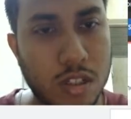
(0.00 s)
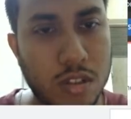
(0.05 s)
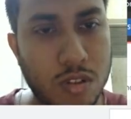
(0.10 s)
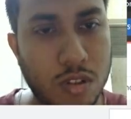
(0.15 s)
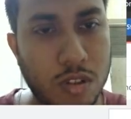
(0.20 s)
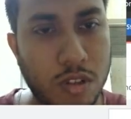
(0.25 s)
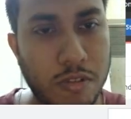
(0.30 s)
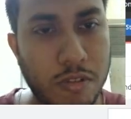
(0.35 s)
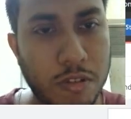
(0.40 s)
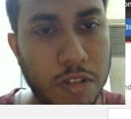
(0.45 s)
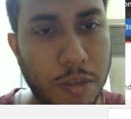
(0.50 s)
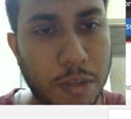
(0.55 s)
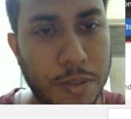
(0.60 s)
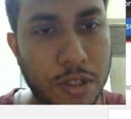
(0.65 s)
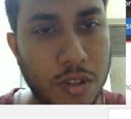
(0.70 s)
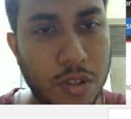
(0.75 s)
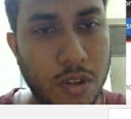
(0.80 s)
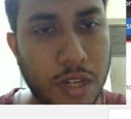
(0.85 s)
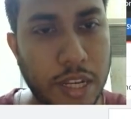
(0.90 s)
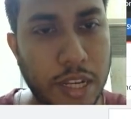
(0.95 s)
if you
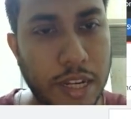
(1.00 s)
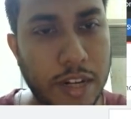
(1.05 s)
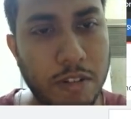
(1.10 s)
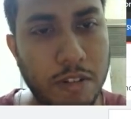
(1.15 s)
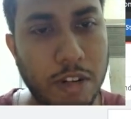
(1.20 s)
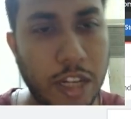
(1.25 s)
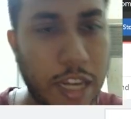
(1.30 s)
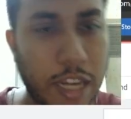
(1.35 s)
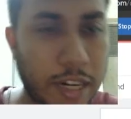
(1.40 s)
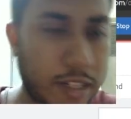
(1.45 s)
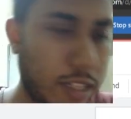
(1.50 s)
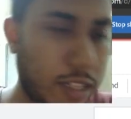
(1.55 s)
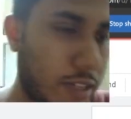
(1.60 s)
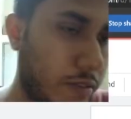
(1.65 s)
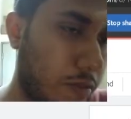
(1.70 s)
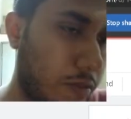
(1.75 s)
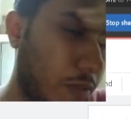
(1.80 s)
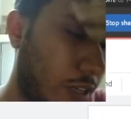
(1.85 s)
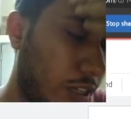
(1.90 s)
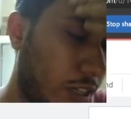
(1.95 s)
substitute here you will get the
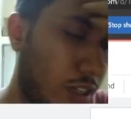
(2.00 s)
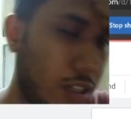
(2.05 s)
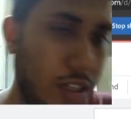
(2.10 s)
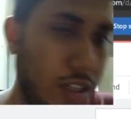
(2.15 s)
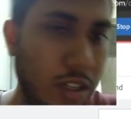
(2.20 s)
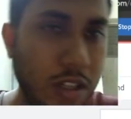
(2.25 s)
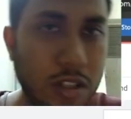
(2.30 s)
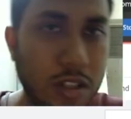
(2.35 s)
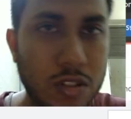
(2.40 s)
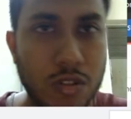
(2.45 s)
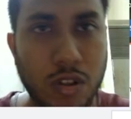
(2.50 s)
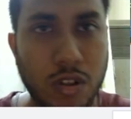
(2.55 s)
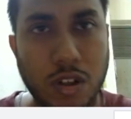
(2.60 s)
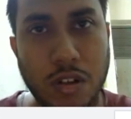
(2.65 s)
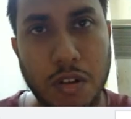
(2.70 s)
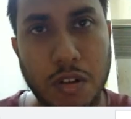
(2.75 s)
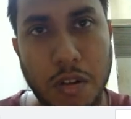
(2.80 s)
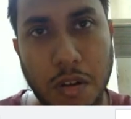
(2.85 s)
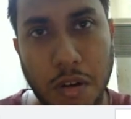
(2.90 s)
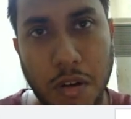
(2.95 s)
one. So